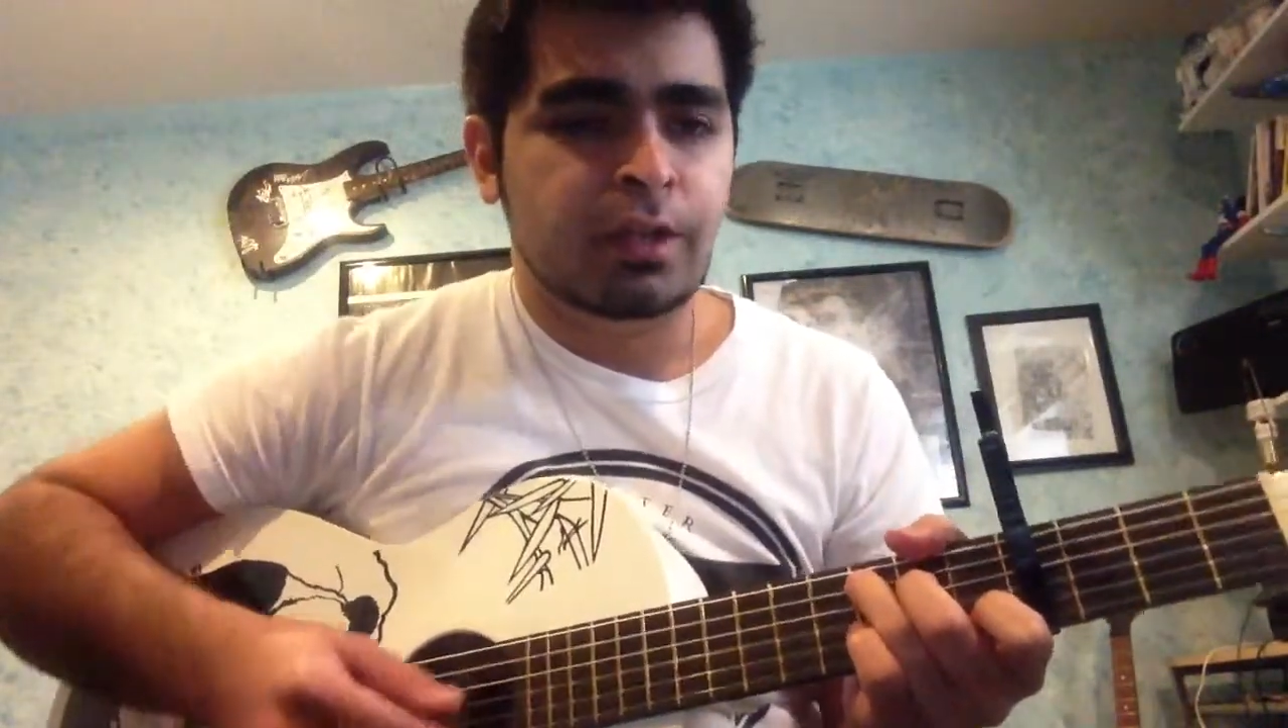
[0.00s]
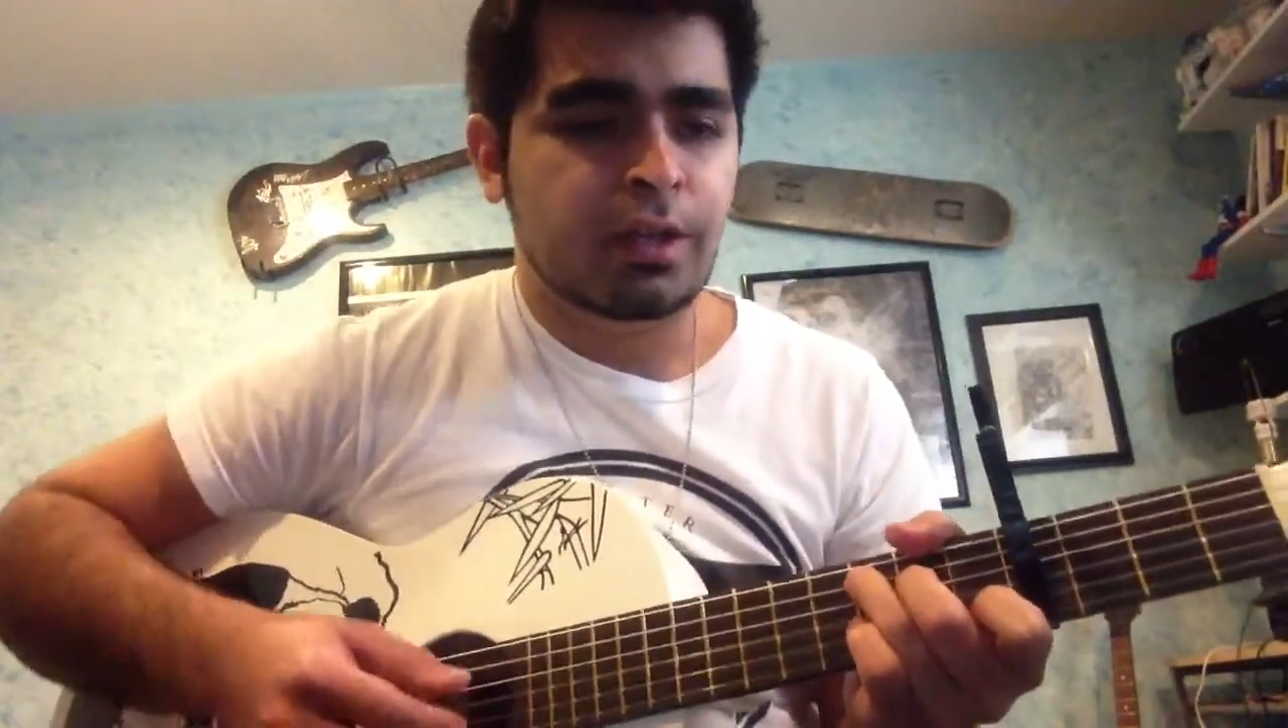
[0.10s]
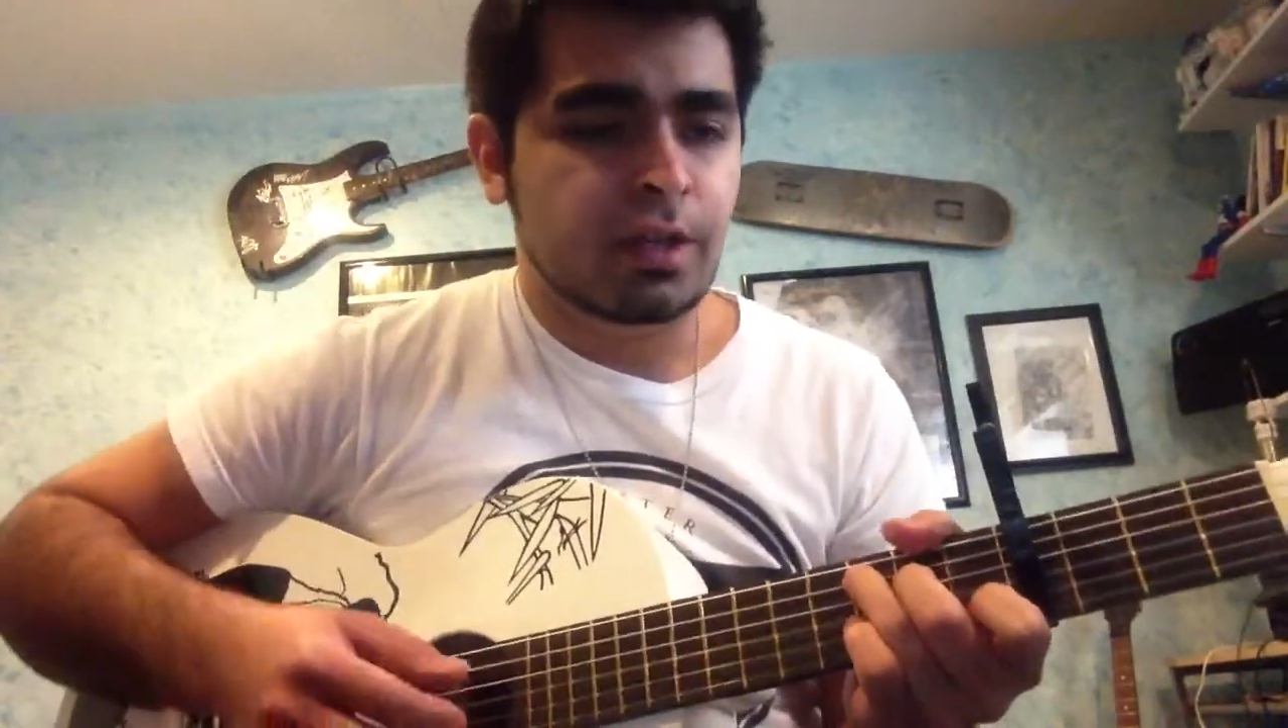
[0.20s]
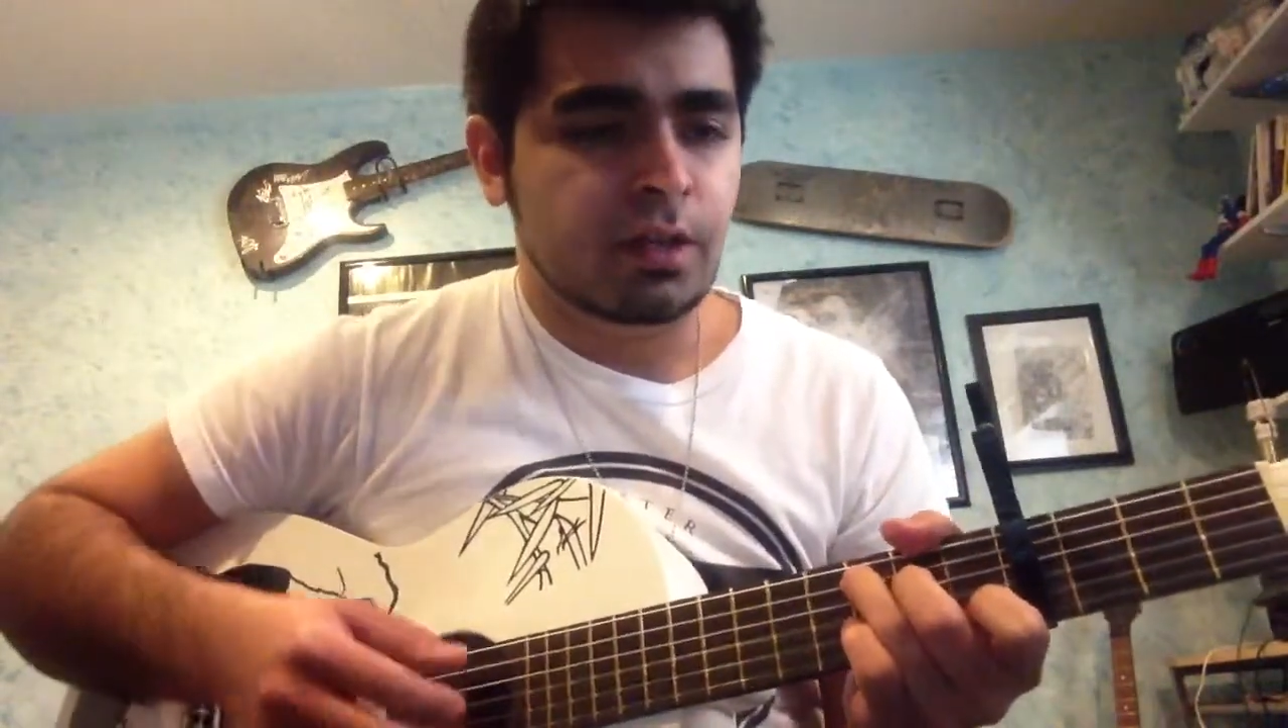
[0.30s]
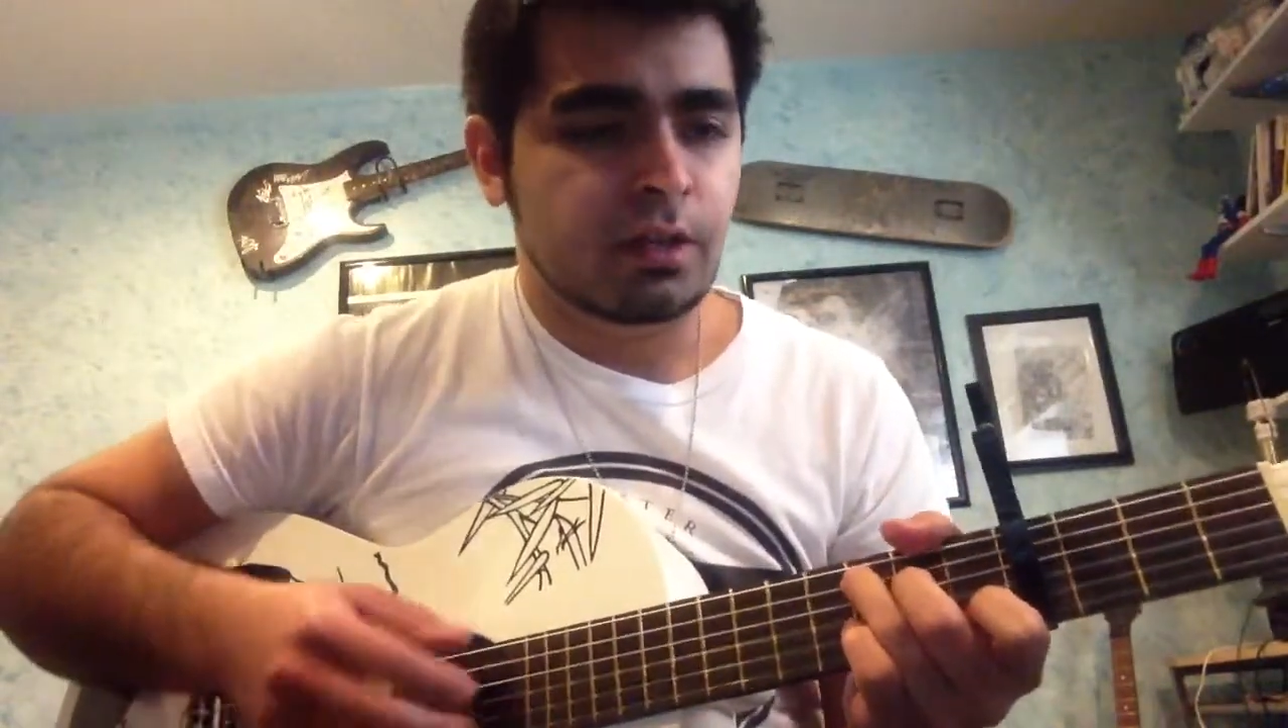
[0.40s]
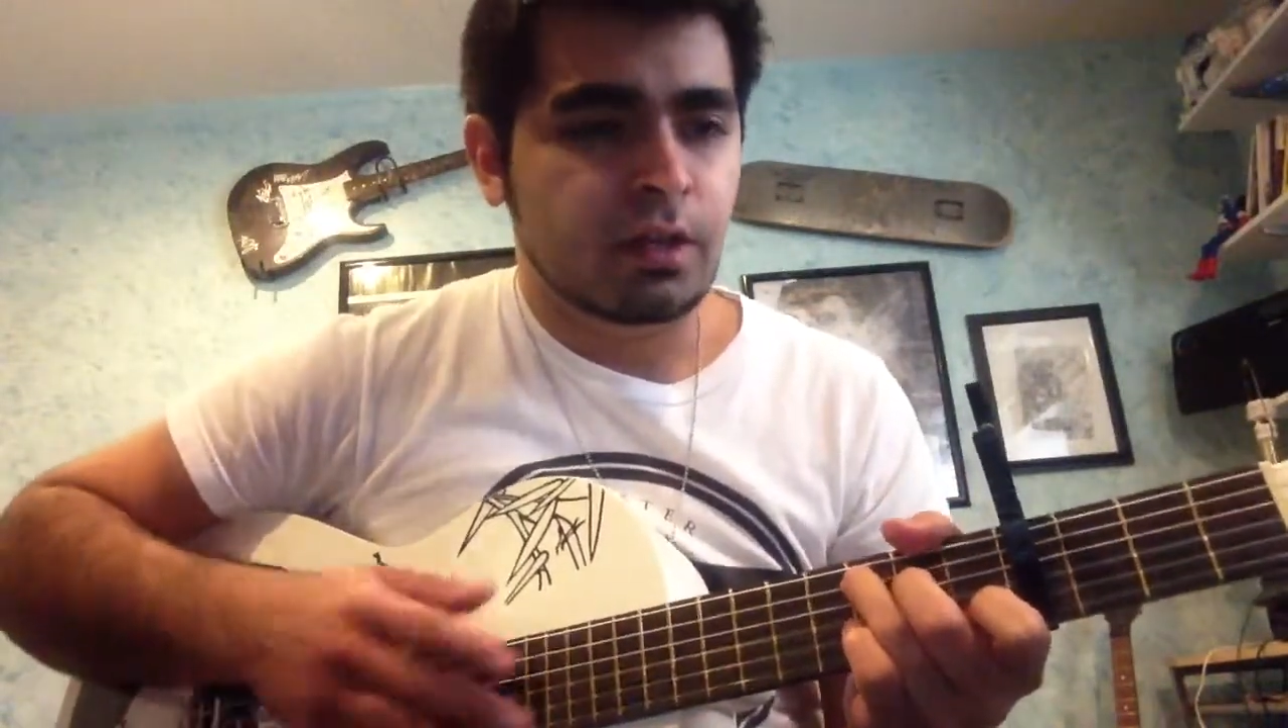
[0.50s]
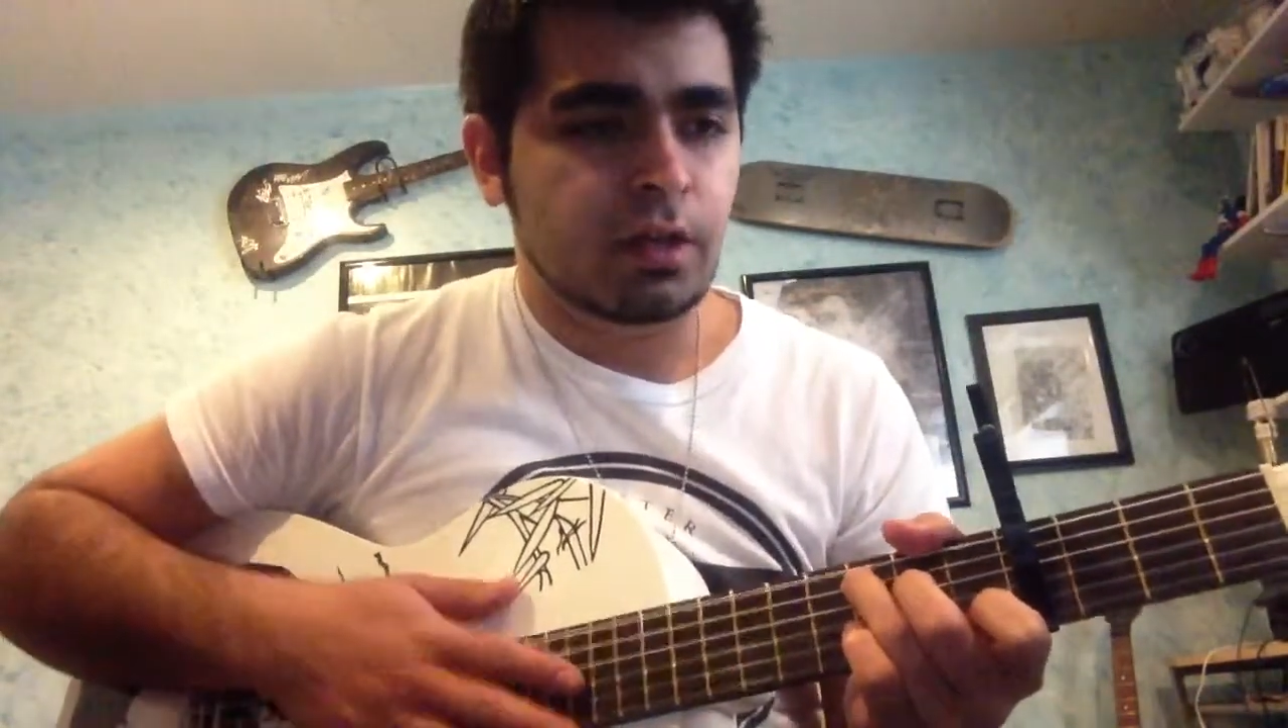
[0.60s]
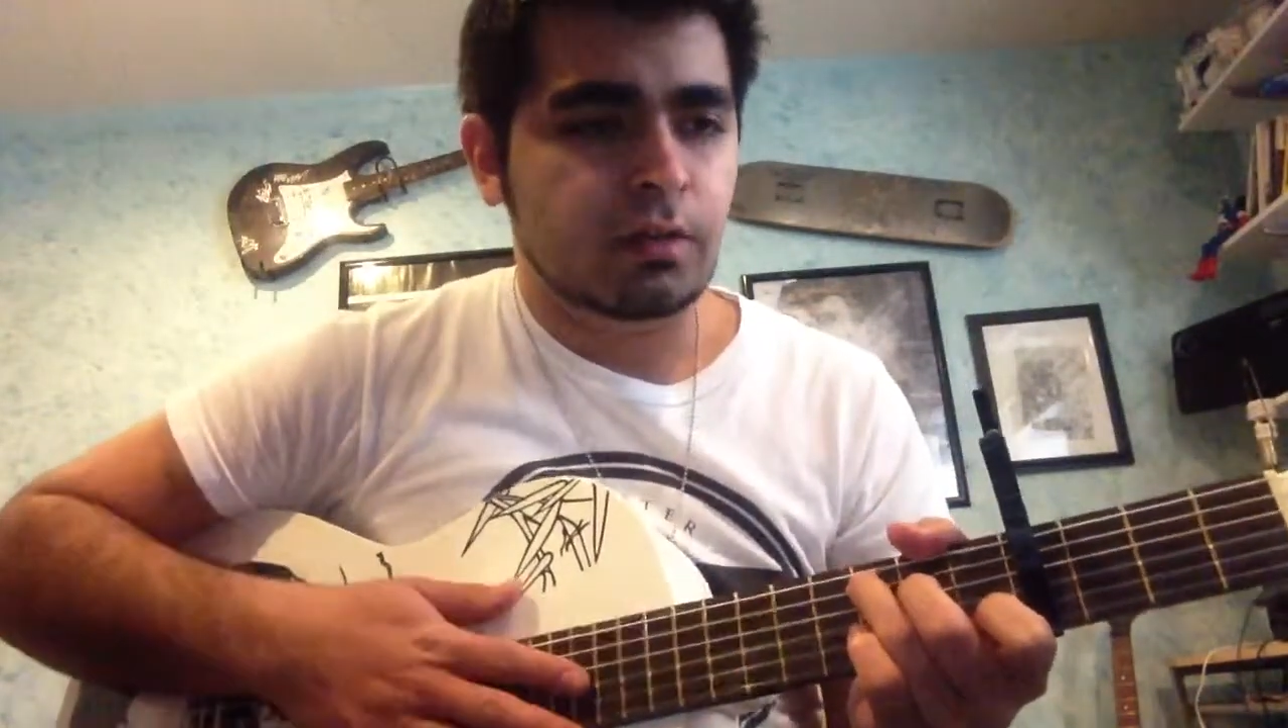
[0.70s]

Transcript: And